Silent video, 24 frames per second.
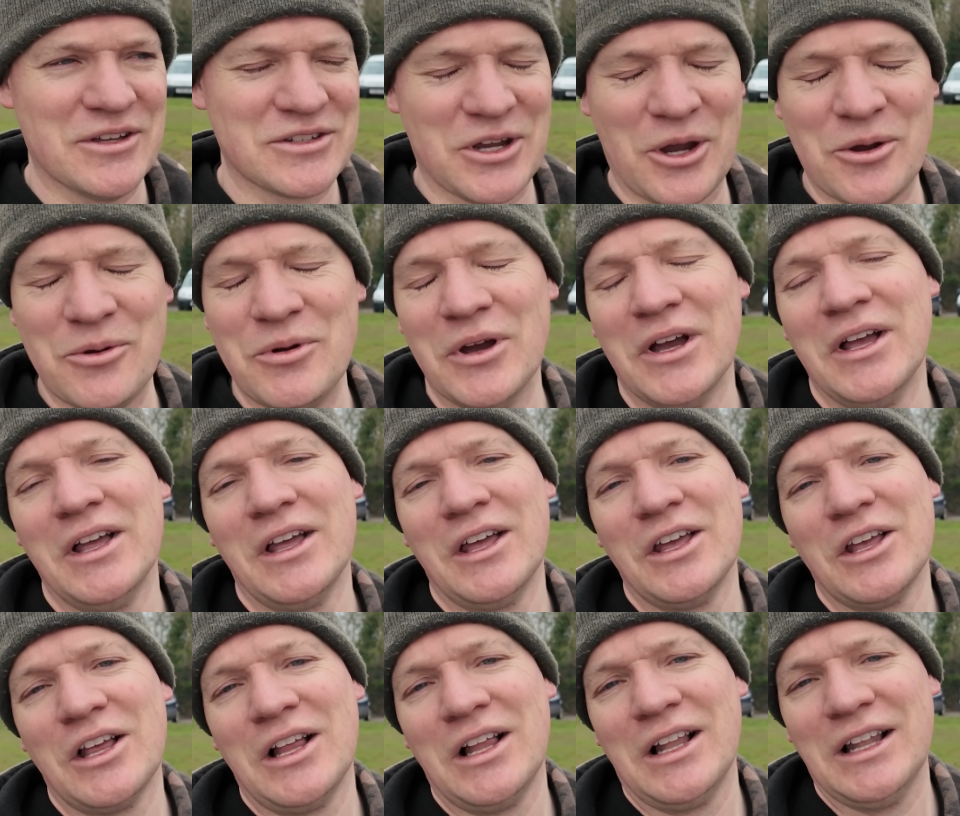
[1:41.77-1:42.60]
So
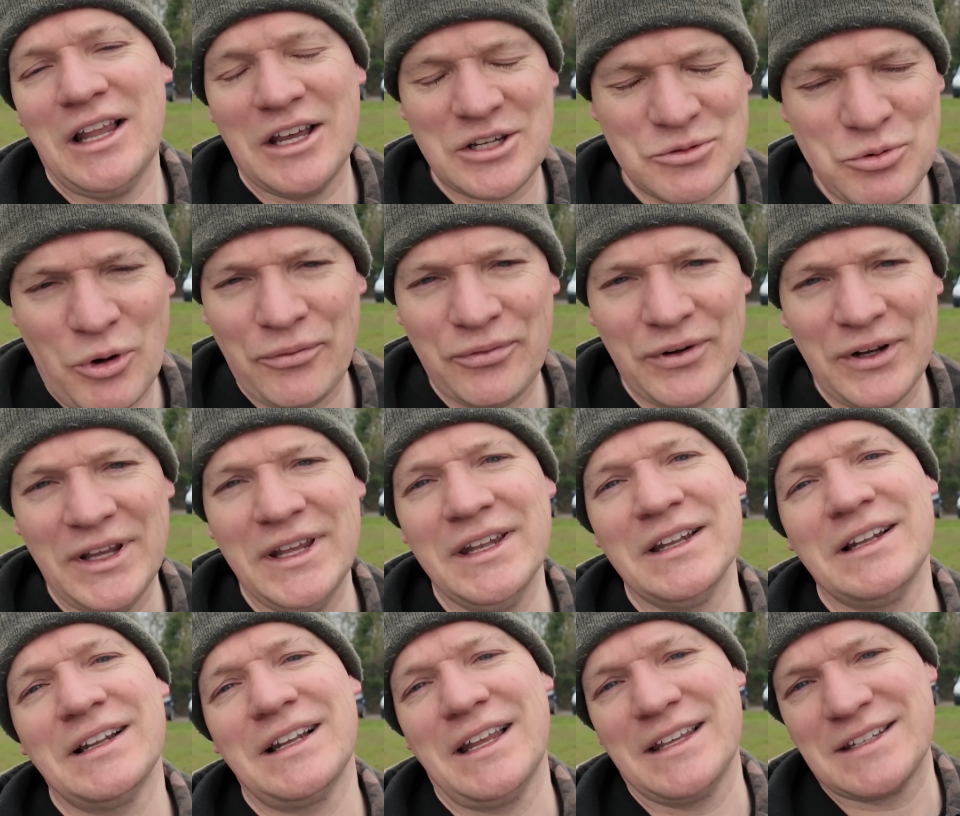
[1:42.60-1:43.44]
let's waffle
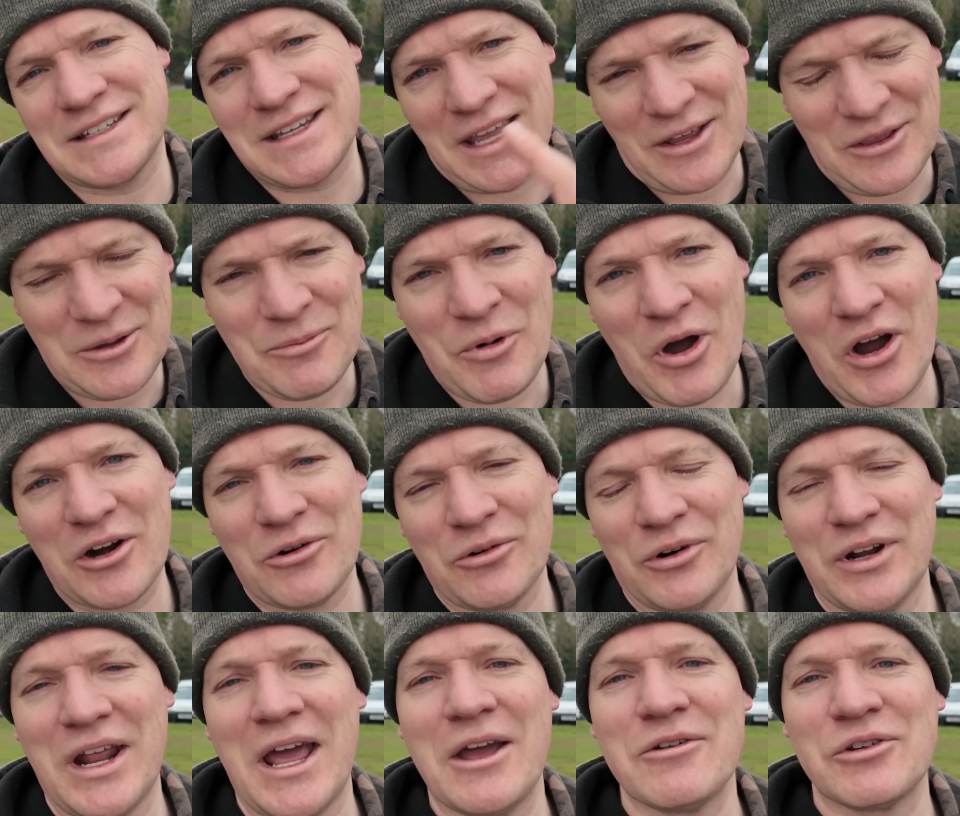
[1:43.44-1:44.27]
in, let's get the
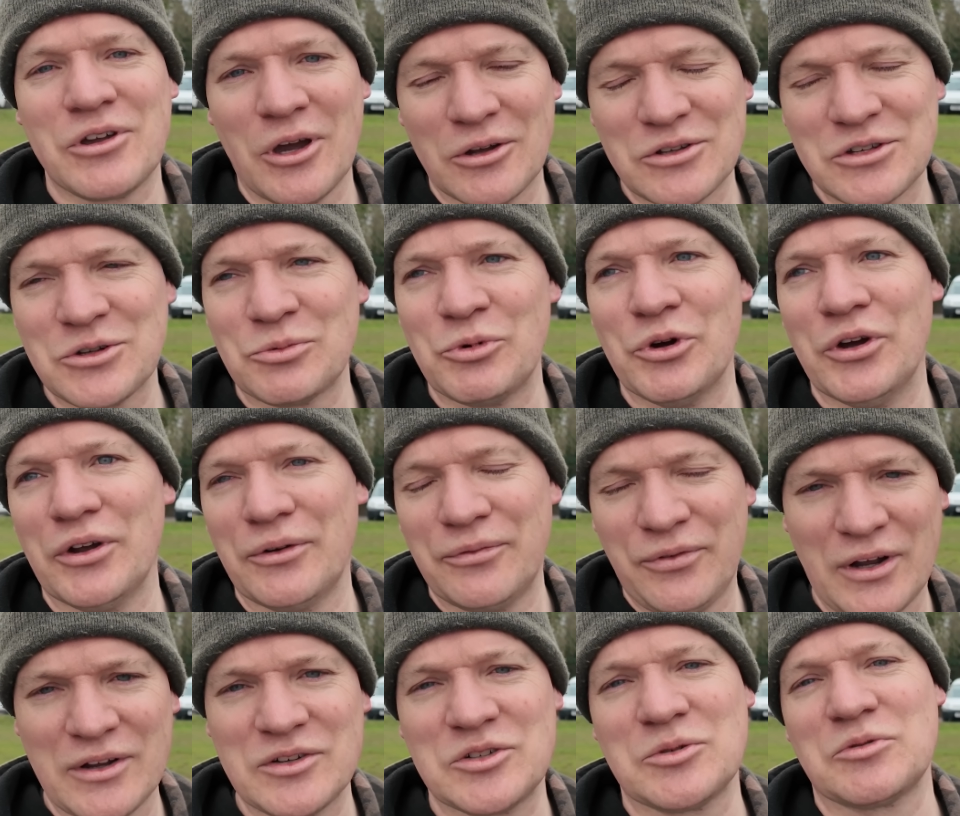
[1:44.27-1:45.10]
marker rod out, go to work,
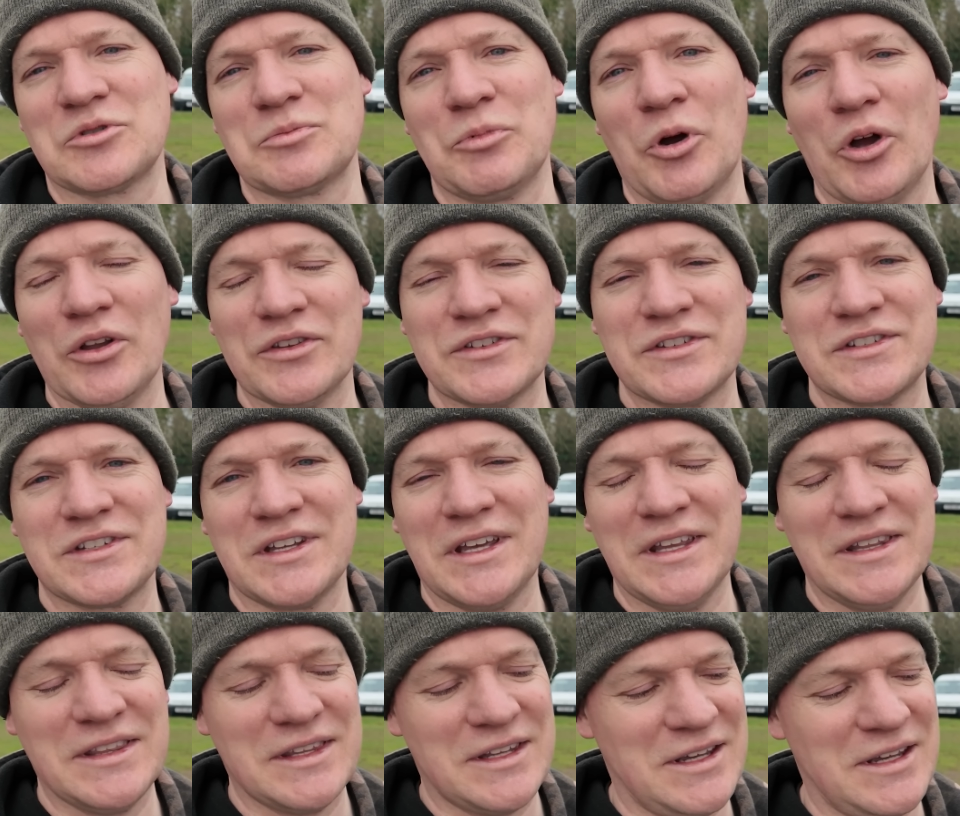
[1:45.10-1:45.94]
find some spots,
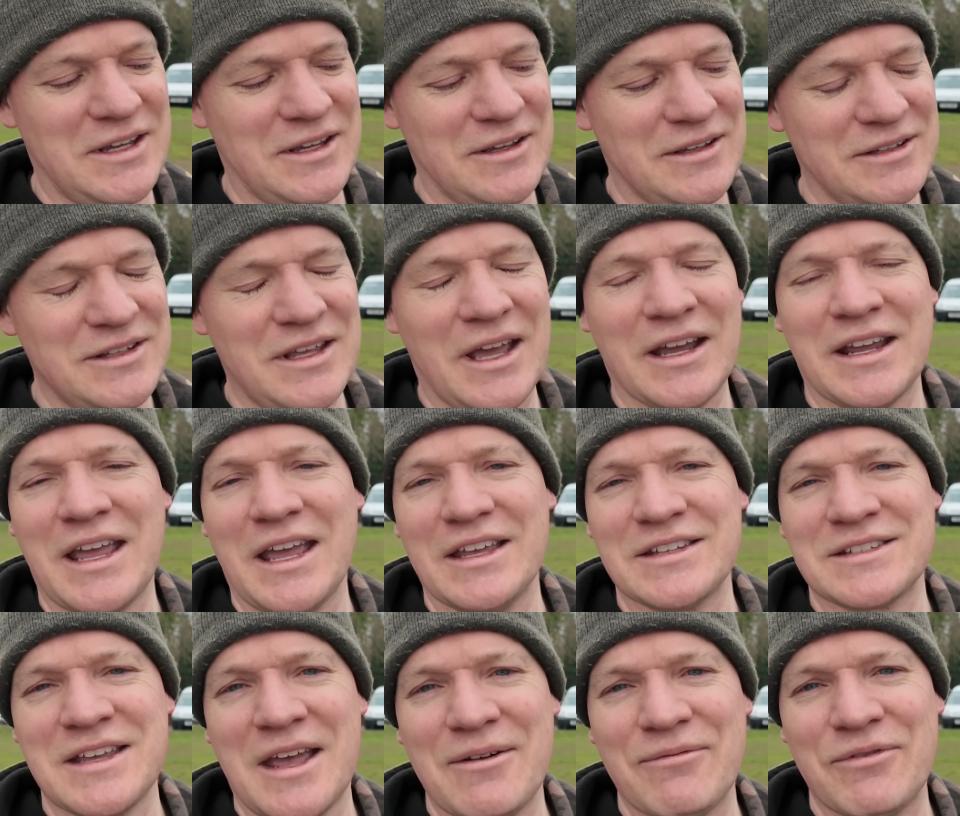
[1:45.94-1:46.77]
and yeah,
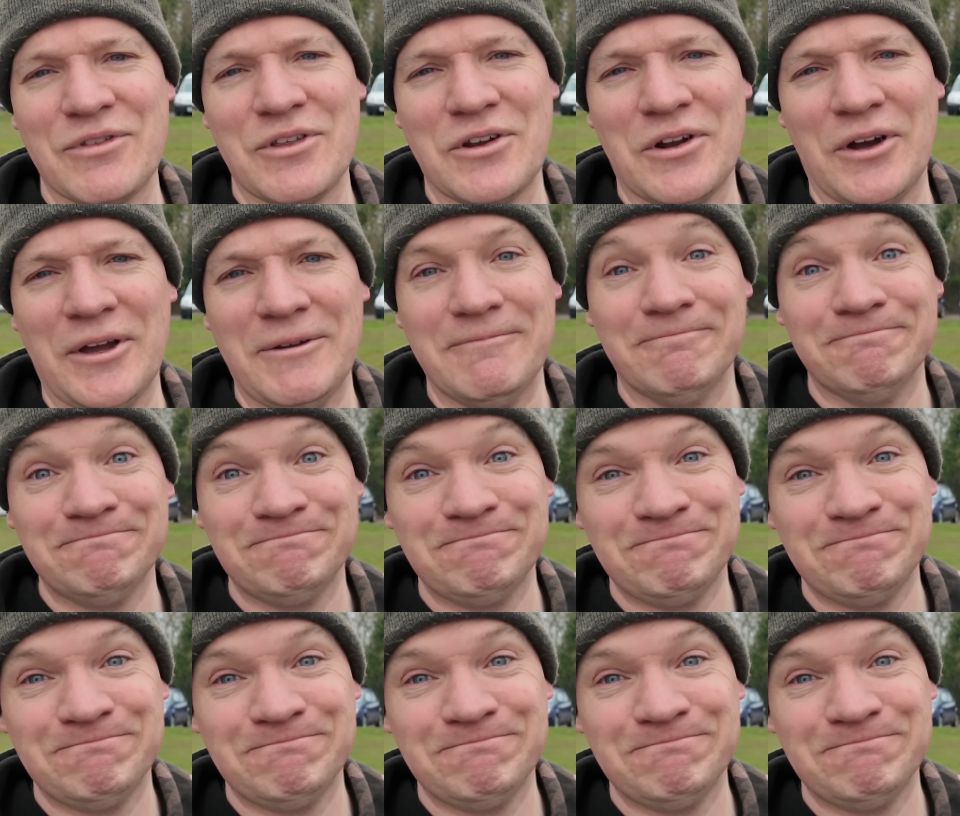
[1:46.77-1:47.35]
get set for the night.